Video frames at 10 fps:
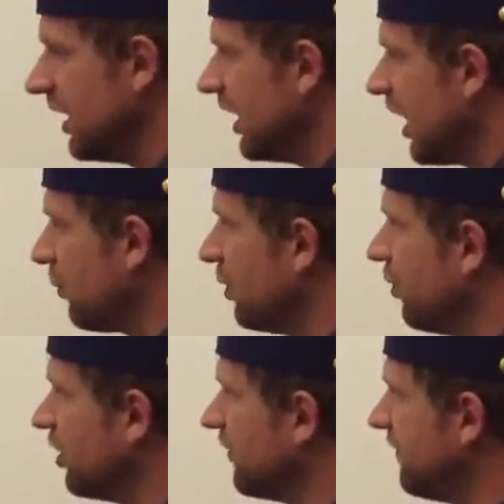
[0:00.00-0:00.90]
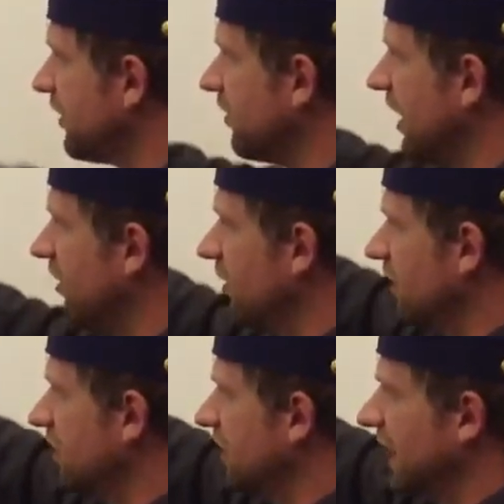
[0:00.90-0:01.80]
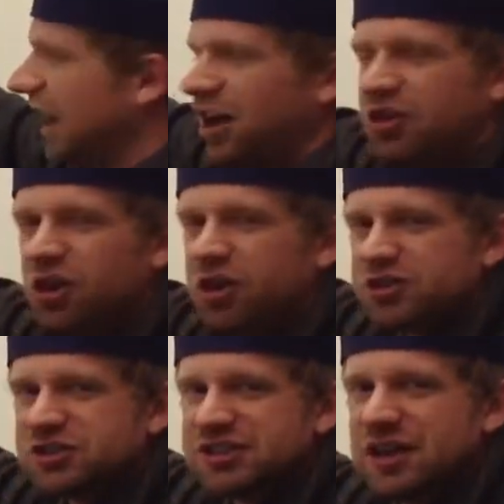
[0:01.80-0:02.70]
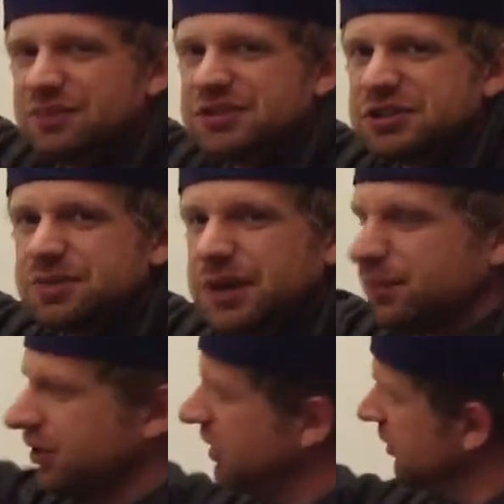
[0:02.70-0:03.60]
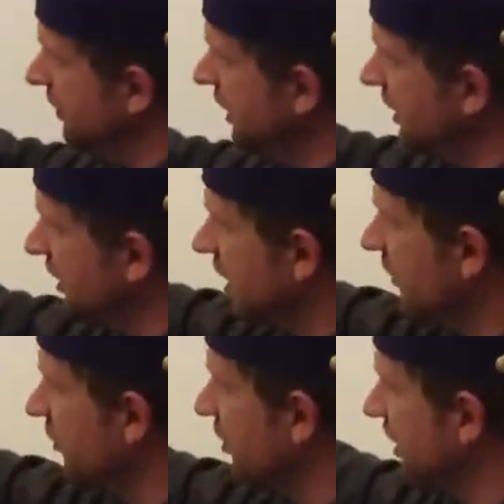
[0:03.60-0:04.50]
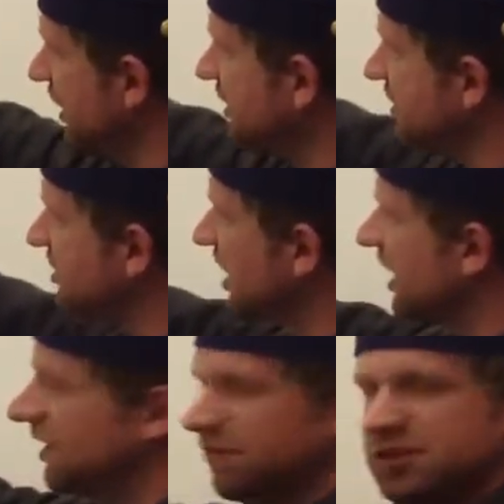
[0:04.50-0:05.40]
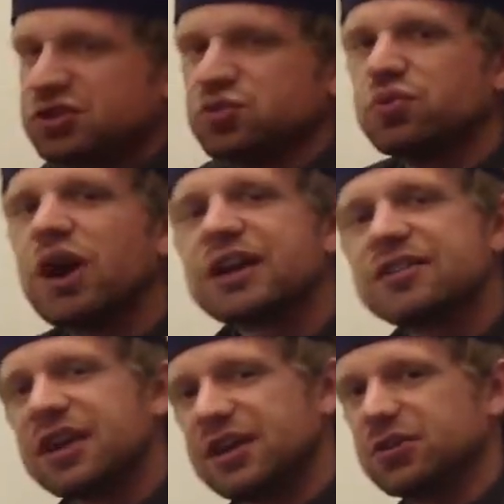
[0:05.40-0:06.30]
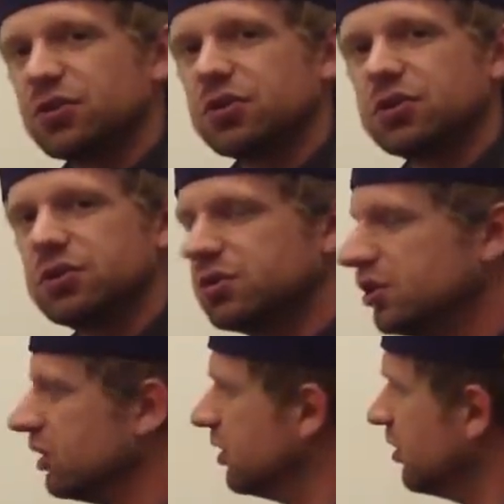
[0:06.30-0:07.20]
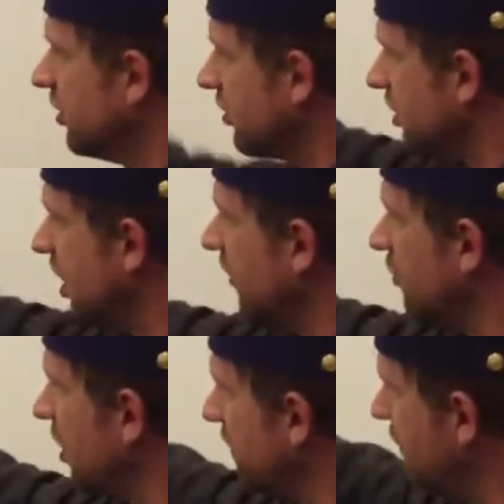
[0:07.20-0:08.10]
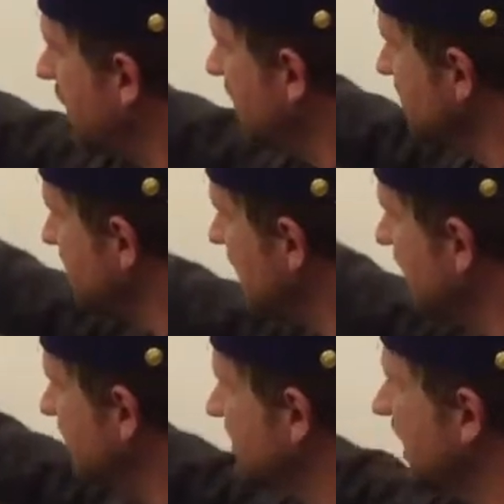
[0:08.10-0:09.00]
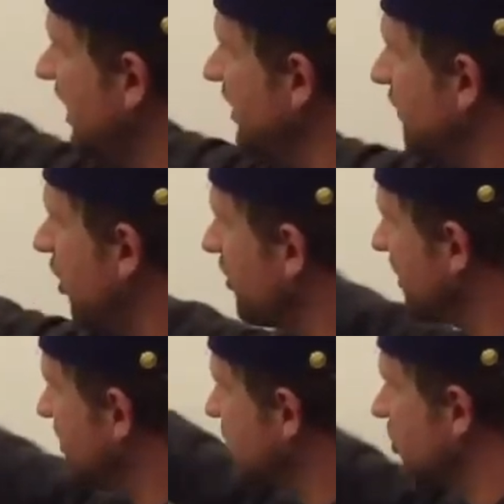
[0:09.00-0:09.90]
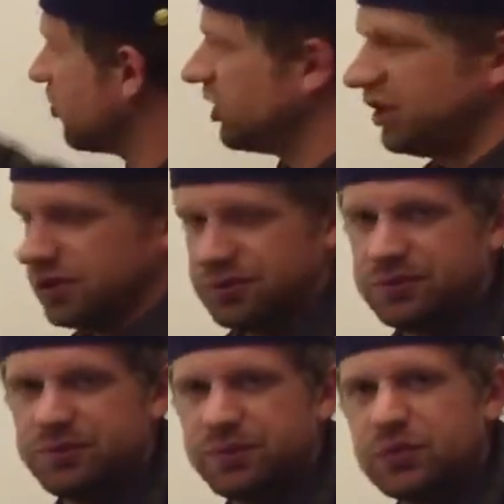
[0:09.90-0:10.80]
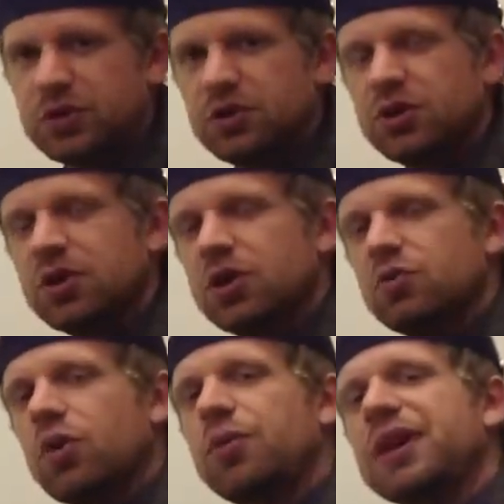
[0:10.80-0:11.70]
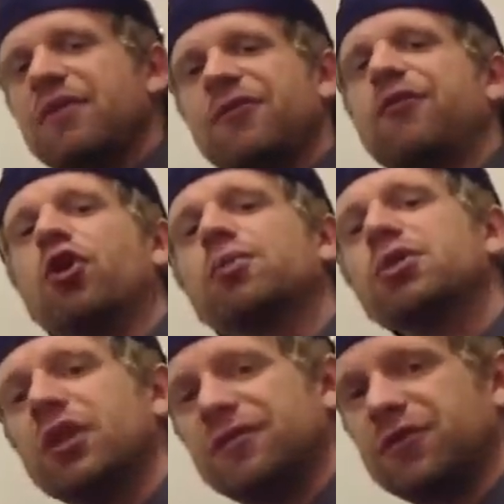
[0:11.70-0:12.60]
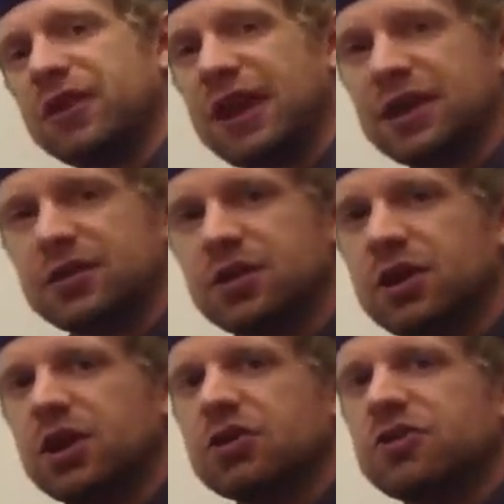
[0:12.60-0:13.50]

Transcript: And we wanted to figure out how large does that piece of paper need to be to cover the inside of this rectangle. To cover up the inside, the part that's green. Well, we have a formula for that. To